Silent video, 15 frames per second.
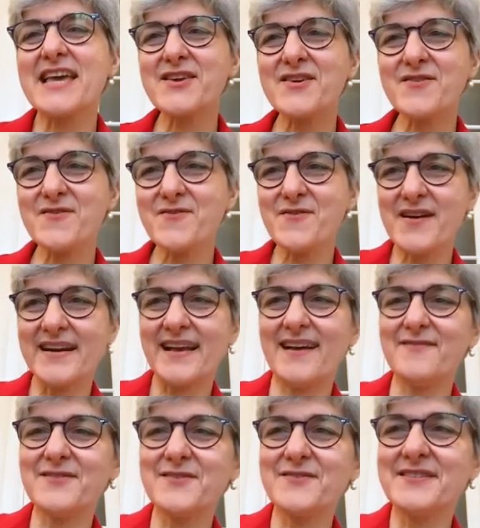Thank you,
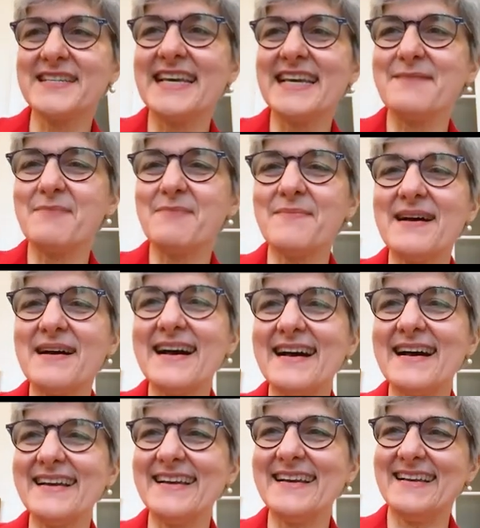and have a good day.
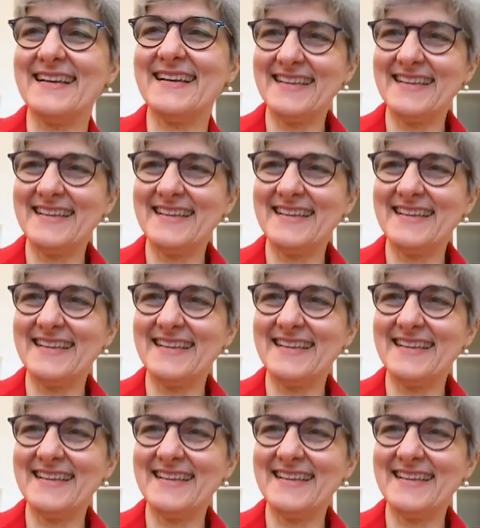Bye-bye.